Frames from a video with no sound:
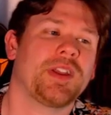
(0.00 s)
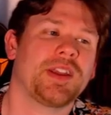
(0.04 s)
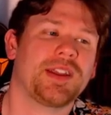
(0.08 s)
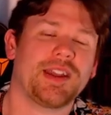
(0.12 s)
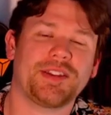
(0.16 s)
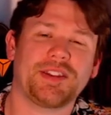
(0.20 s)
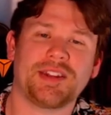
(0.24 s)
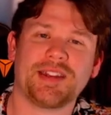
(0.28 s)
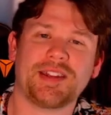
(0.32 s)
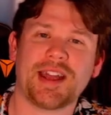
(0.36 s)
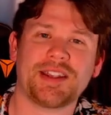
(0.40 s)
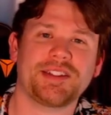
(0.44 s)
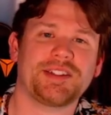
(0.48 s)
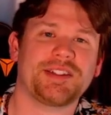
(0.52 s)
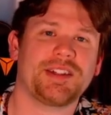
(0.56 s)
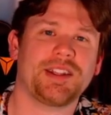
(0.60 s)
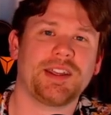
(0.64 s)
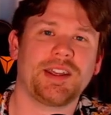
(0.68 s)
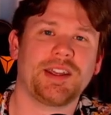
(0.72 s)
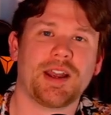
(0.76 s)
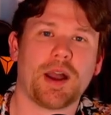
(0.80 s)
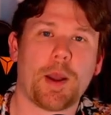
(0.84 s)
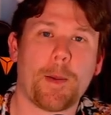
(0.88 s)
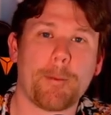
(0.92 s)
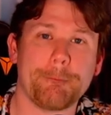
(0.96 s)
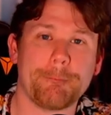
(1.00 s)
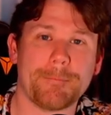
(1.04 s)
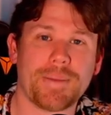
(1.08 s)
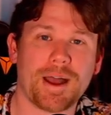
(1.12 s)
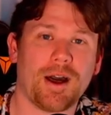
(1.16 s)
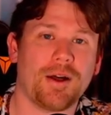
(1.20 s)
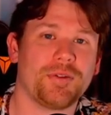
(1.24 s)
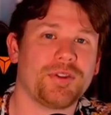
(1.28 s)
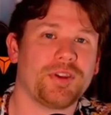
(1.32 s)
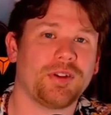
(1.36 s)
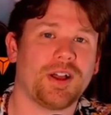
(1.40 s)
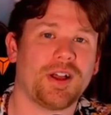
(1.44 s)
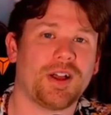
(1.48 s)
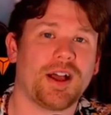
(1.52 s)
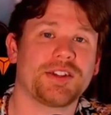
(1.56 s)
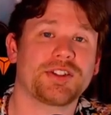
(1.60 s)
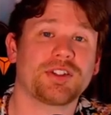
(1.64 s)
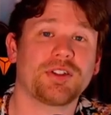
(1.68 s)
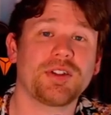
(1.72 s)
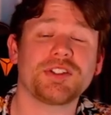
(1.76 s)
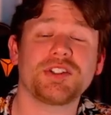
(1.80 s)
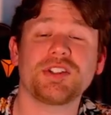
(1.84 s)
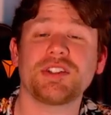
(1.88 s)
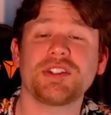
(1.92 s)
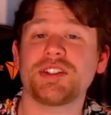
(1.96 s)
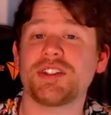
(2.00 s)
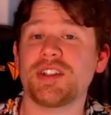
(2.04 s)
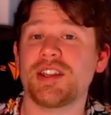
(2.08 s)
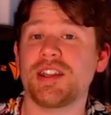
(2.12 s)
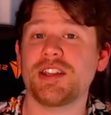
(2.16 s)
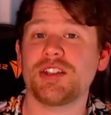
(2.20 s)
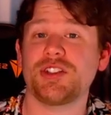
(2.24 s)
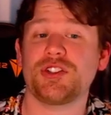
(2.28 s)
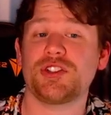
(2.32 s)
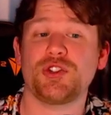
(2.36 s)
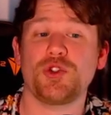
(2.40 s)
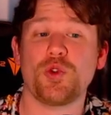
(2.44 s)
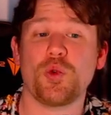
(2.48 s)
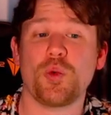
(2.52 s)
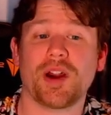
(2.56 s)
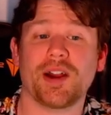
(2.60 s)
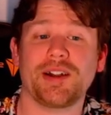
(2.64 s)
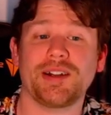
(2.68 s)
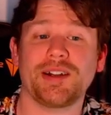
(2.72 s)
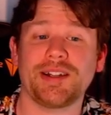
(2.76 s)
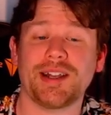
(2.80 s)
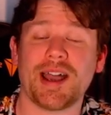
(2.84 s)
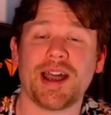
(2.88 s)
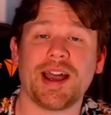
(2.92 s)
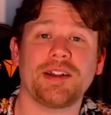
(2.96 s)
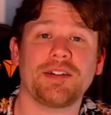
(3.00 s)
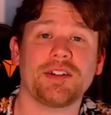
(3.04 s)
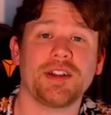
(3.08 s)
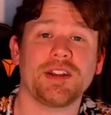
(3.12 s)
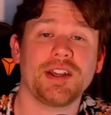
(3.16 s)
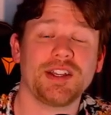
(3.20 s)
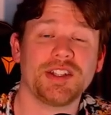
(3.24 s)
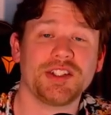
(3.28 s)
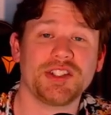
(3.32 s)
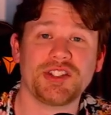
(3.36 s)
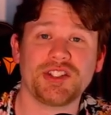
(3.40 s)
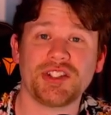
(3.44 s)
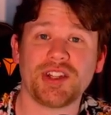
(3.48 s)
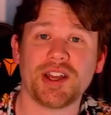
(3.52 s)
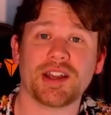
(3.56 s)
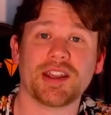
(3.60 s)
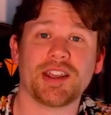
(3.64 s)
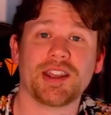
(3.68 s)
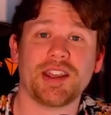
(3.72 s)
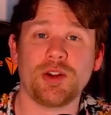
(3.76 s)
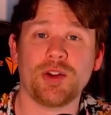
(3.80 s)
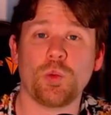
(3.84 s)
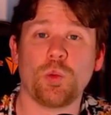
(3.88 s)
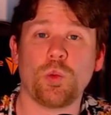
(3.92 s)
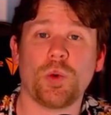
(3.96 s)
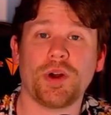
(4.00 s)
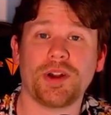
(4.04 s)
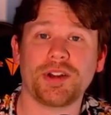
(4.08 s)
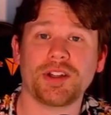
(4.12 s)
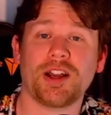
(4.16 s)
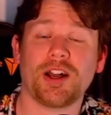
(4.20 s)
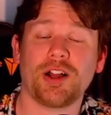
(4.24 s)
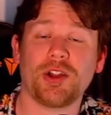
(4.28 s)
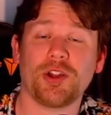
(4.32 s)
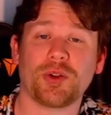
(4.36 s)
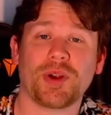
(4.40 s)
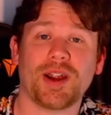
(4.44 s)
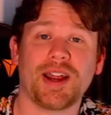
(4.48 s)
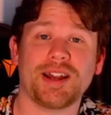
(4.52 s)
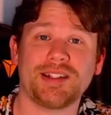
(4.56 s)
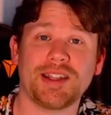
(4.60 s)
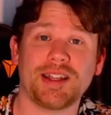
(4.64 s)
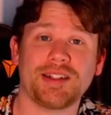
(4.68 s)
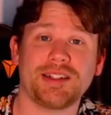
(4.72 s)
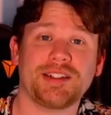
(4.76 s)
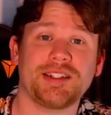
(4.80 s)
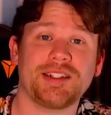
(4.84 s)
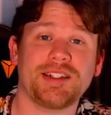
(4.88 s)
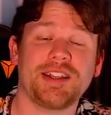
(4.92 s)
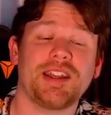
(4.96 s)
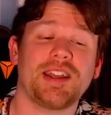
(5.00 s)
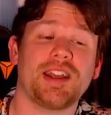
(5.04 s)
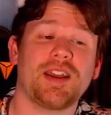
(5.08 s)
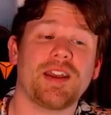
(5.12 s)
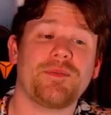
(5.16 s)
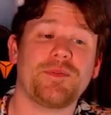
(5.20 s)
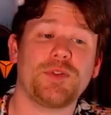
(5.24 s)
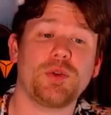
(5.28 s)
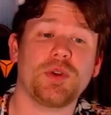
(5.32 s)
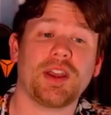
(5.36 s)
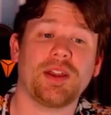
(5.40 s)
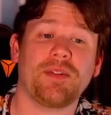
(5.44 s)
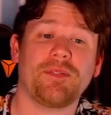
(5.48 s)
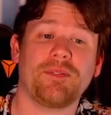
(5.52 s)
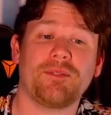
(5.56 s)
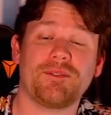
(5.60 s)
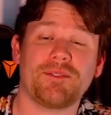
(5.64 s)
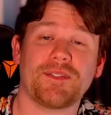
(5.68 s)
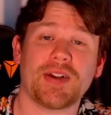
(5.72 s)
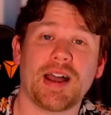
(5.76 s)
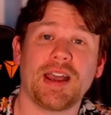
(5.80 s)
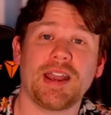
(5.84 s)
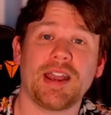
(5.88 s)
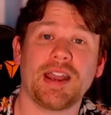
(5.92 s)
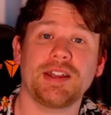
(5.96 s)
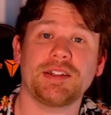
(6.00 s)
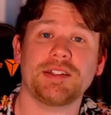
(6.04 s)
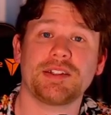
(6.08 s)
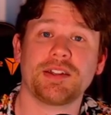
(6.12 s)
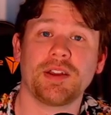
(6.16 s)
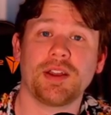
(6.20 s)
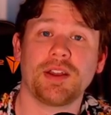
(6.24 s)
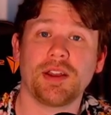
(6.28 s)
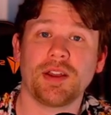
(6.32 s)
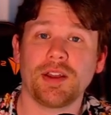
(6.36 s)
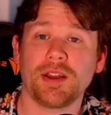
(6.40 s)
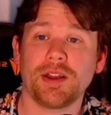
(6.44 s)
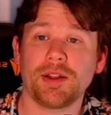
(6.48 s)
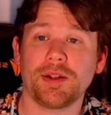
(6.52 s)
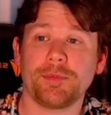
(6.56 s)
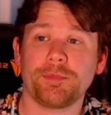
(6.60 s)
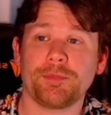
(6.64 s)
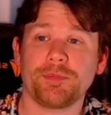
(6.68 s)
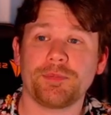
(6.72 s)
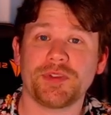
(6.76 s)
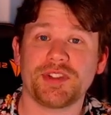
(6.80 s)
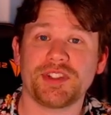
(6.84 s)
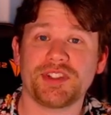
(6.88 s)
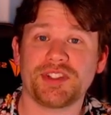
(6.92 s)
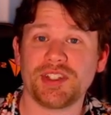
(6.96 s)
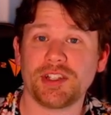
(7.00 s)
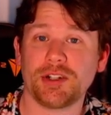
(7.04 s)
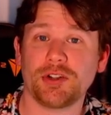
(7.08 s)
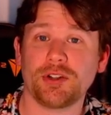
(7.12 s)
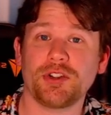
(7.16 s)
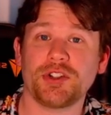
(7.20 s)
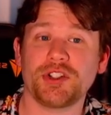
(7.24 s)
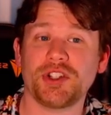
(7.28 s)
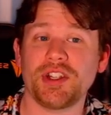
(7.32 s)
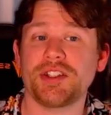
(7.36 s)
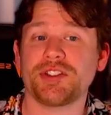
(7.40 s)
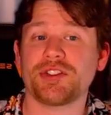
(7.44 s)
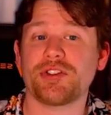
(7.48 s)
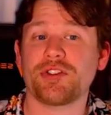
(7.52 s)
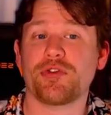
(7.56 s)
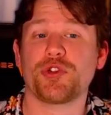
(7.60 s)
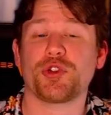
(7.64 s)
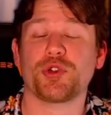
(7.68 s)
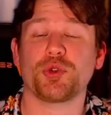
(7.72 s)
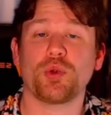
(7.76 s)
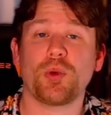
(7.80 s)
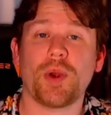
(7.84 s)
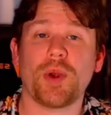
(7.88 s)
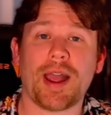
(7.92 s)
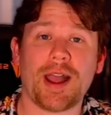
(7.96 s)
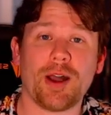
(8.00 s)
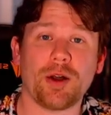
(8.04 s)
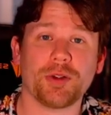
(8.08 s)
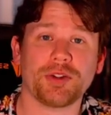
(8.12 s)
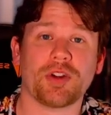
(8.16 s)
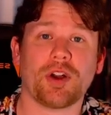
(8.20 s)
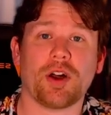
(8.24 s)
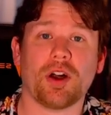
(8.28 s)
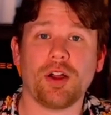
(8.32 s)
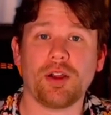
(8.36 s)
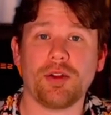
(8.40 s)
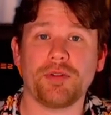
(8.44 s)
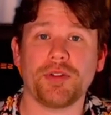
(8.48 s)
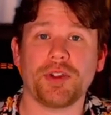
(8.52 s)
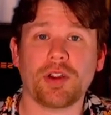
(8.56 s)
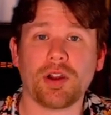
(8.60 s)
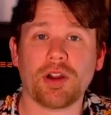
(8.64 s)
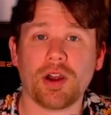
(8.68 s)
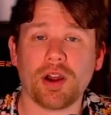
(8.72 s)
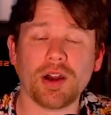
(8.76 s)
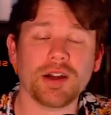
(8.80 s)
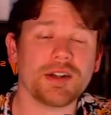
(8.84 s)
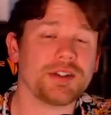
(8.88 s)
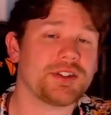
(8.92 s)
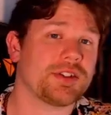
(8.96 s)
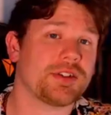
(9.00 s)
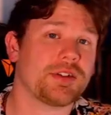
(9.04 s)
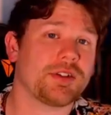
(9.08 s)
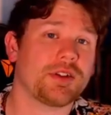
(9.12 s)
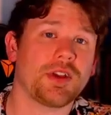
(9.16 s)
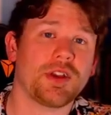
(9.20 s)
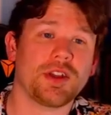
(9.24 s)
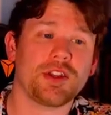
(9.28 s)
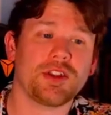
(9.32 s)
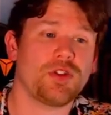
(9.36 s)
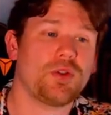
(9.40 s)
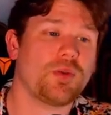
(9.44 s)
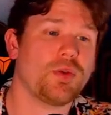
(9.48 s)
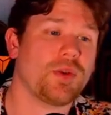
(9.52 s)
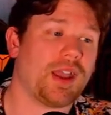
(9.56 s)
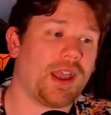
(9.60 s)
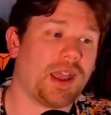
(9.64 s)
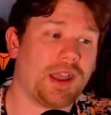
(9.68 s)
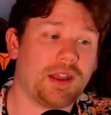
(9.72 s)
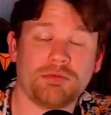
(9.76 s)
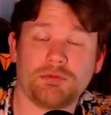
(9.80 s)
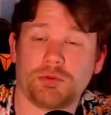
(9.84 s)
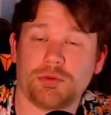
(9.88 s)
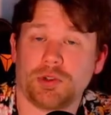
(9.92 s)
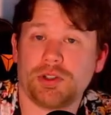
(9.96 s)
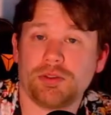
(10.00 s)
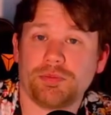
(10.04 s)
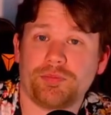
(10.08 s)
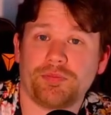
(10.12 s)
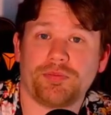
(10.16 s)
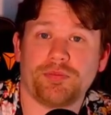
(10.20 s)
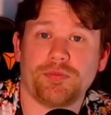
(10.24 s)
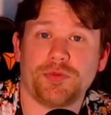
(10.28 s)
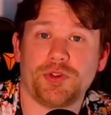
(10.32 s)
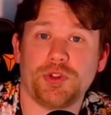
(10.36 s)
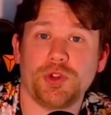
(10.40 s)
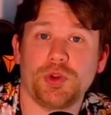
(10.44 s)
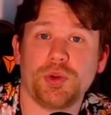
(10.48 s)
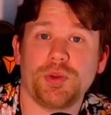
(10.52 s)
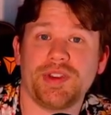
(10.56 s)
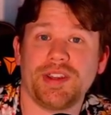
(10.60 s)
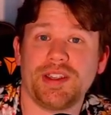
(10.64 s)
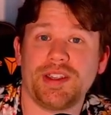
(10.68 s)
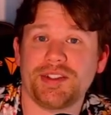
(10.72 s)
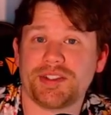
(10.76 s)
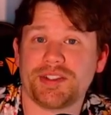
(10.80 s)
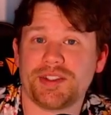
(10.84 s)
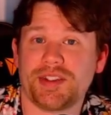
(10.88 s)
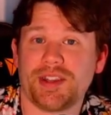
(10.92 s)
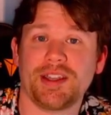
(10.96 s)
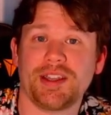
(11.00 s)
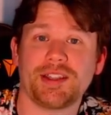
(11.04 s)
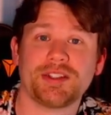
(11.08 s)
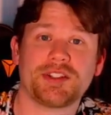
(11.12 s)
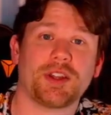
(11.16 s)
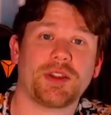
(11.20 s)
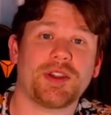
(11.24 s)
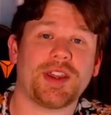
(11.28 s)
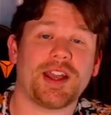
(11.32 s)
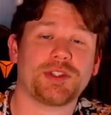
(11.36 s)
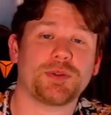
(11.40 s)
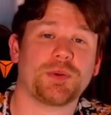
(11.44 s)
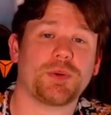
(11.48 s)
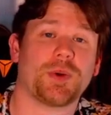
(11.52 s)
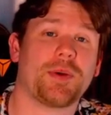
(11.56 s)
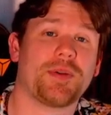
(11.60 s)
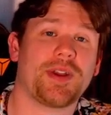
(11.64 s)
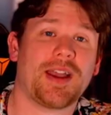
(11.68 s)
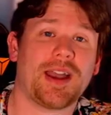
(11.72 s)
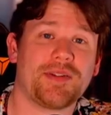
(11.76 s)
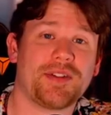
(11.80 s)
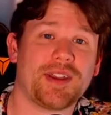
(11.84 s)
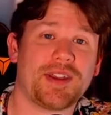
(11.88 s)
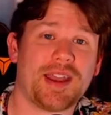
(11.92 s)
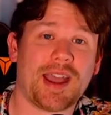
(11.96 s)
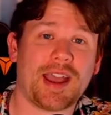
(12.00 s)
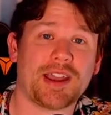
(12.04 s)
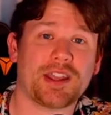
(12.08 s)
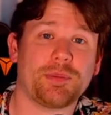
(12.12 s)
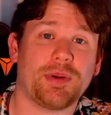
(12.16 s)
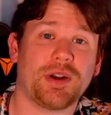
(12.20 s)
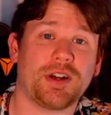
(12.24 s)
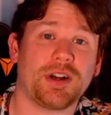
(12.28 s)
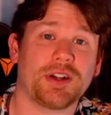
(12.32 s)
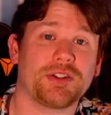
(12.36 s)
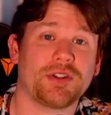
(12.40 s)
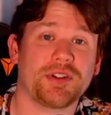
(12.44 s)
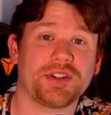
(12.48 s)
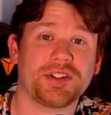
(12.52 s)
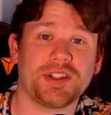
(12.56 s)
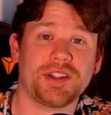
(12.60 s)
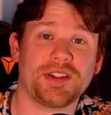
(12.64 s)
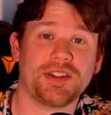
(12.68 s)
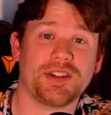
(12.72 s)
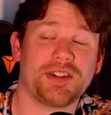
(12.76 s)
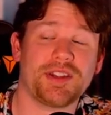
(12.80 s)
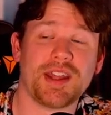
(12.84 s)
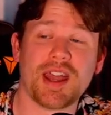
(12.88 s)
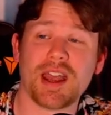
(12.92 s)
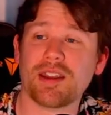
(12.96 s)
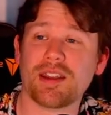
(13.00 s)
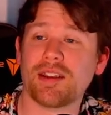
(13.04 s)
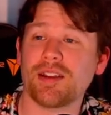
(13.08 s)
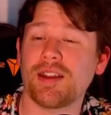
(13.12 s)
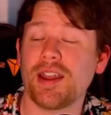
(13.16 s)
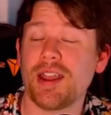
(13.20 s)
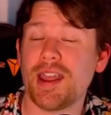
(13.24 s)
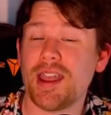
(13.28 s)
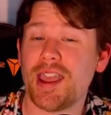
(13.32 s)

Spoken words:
Again, the nice thing about the Lost Glitches is you are not stuck in one color identity. If you can find synergies throughout all of the cards, you can, well, do these things. That's why we have the acupuncturist in the deck.